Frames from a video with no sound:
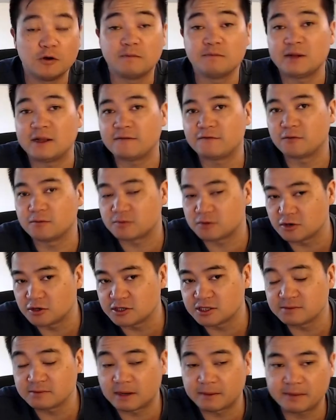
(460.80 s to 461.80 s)
platform
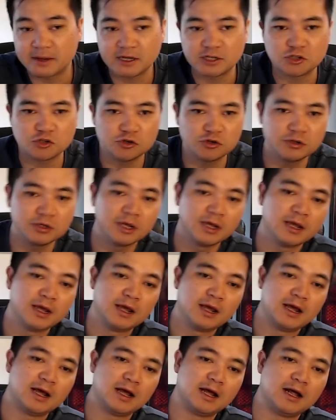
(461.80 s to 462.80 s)
closing by Peng Joon
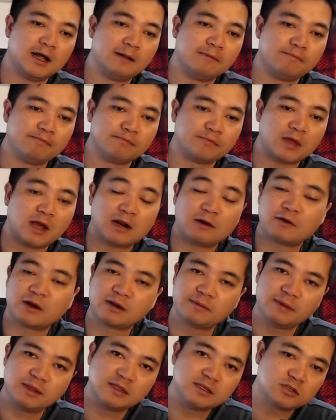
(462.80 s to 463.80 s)
um, highly
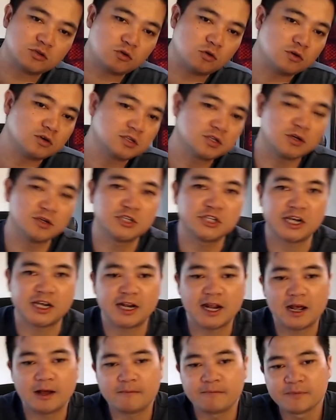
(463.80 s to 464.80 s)
recommend this course go check it
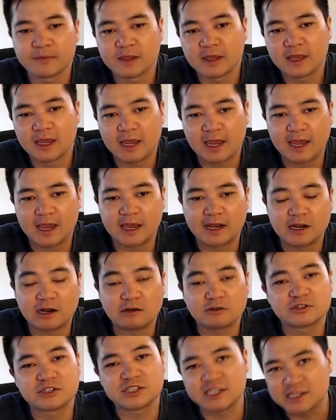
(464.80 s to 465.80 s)
out and I'll
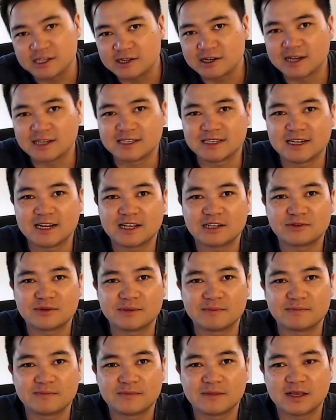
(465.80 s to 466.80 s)
see you guys in the next one
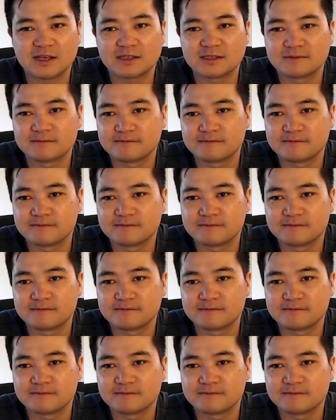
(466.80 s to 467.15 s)
thanks